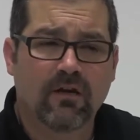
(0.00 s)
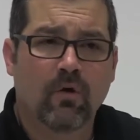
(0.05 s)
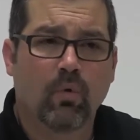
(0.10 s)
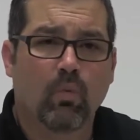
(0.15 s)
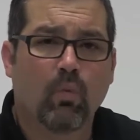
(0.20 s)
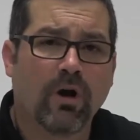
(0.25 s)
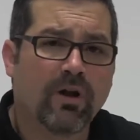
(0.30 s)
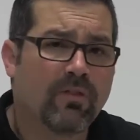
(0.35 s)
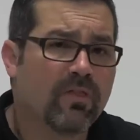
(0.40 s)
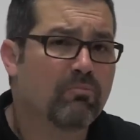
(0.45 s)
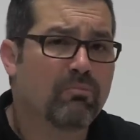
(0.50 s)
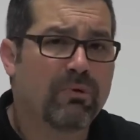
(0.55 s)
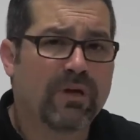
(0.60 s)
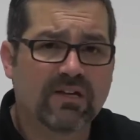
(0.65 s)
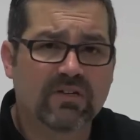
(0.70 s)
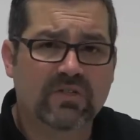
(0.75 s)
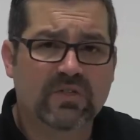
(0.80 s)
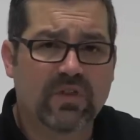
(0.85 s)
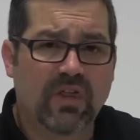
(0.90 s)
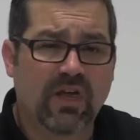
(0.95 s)
One of the
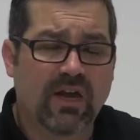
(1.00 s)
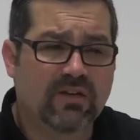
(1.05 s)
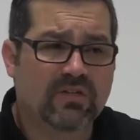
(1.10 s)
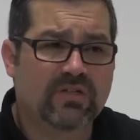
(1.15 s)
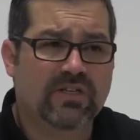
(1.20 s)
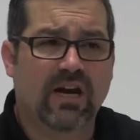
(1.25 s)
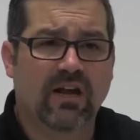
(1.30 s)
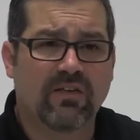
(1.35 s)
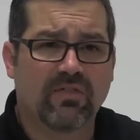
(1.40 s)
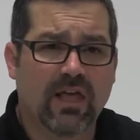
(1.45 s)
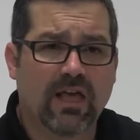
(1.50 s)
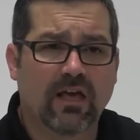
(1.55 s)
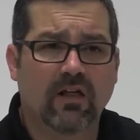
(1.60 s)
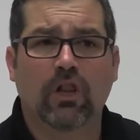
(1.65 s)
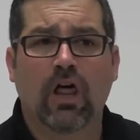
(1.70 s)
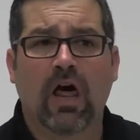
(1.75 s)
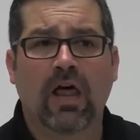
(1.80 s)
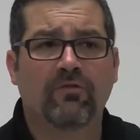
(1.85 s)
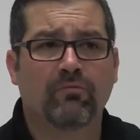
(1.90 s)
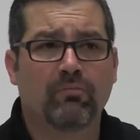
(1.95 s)
biggest things that I think a
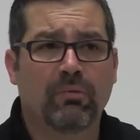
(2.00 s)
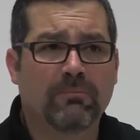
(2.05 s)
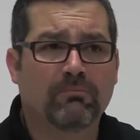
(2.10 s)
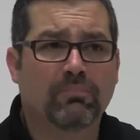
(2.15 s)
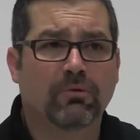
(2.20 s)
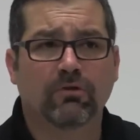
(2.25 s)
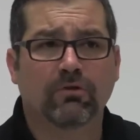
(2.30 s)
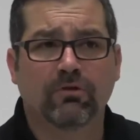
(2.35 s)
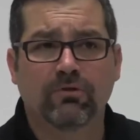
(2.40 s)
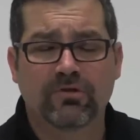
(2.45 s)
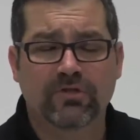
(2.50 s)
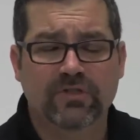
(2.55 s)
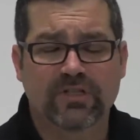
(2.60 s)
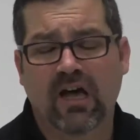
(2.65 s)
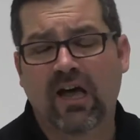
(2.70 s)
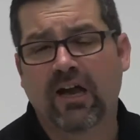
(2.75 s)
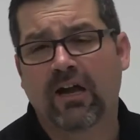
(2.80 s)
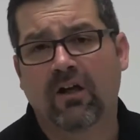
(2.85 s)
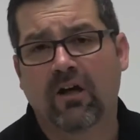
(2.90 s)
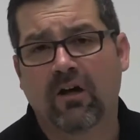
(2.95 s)
lot of people lose
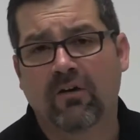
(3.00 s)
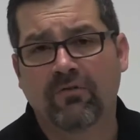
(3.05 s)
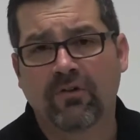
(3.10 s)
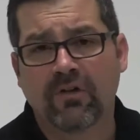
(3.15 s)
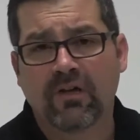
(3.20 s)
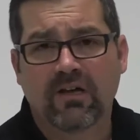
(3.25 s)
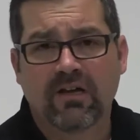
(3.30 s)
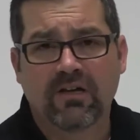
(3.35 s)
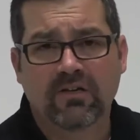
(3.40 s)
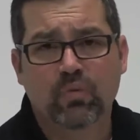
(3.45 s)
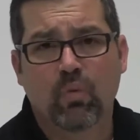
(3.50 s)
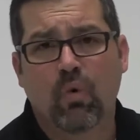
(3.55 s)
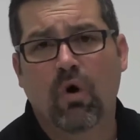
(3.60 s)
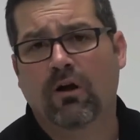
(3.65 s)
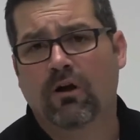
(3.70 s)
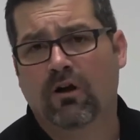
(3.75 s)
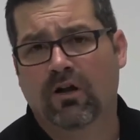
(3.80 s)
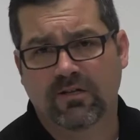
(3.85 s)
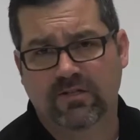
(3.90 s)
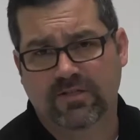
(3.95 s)
sight of is water
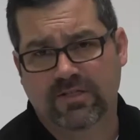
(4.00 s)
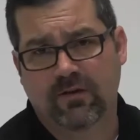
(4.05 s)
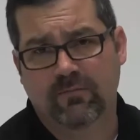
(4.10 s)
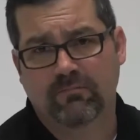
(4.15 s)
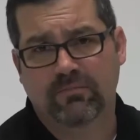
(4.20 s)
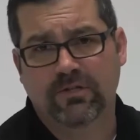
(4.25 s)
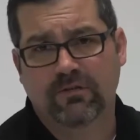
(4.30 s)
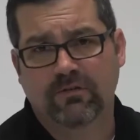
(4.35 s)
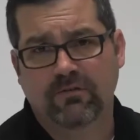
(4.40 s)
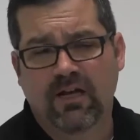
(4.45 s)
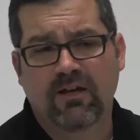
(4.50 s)
consumption.